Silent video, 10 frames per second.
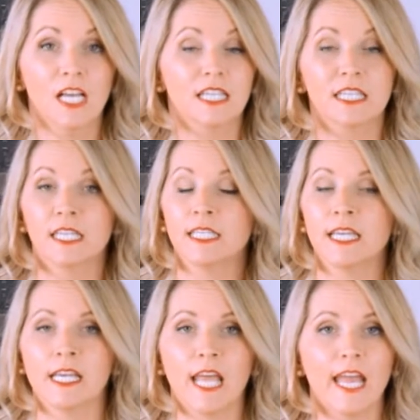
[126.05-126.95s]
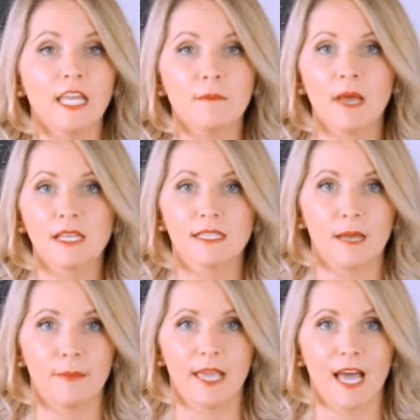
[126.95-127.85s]
to contain any mess that
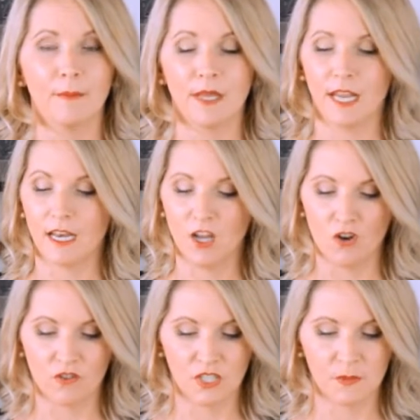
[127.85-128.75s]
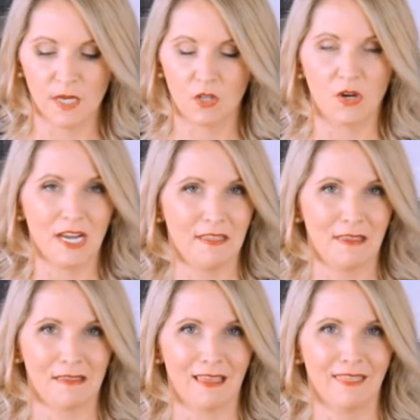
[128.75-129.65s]
might happen, any overspill or
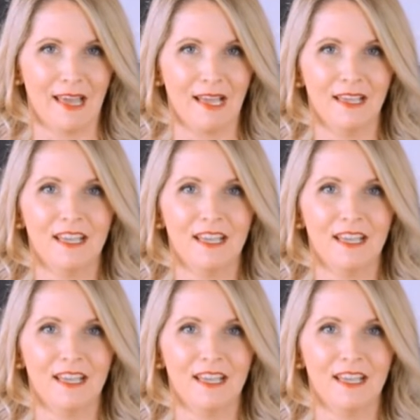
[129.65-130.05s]
anything like that.